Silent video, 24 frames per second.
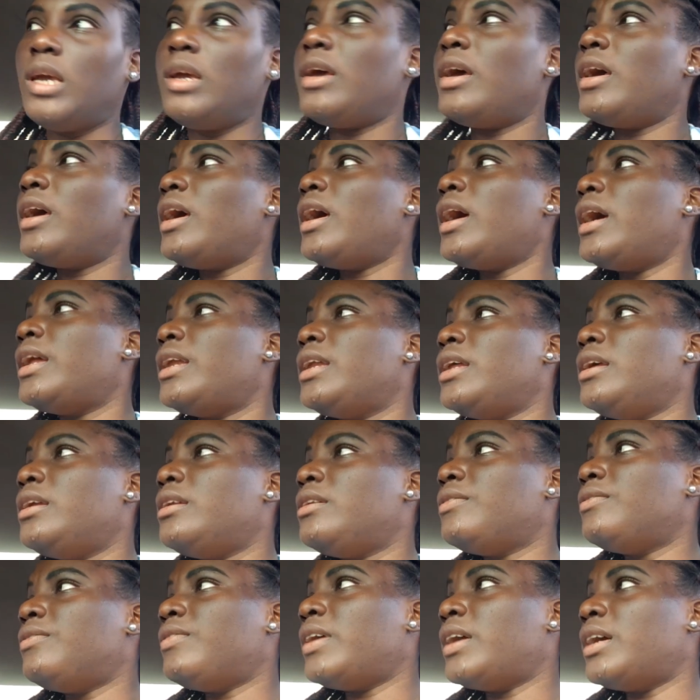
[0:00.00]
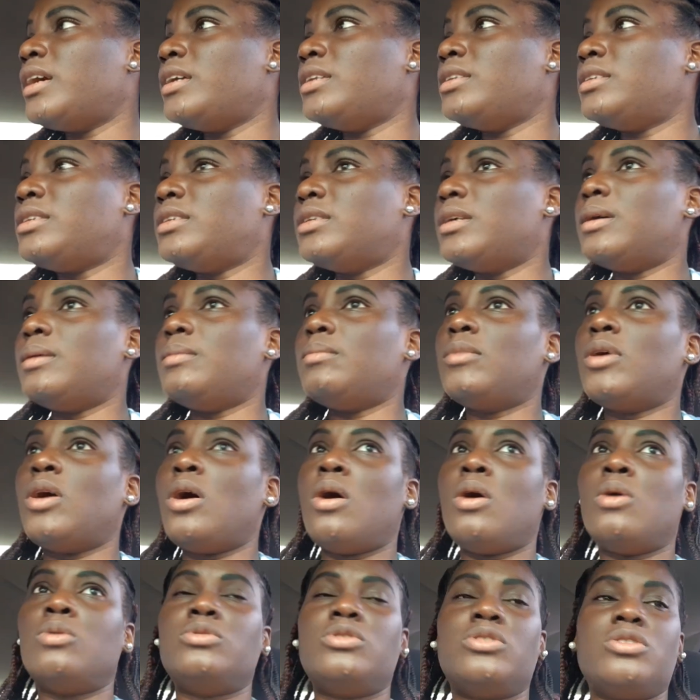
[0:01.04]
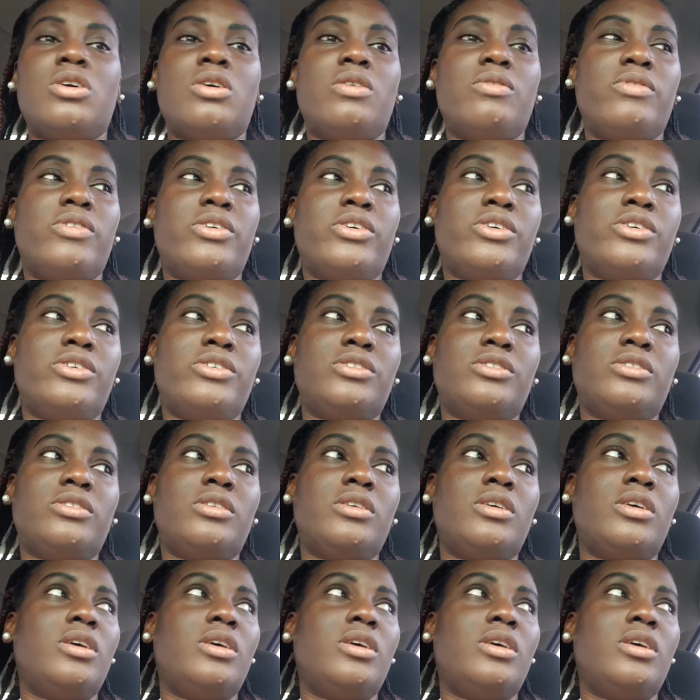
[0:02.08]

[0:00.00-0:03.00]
AID to find some couch covers.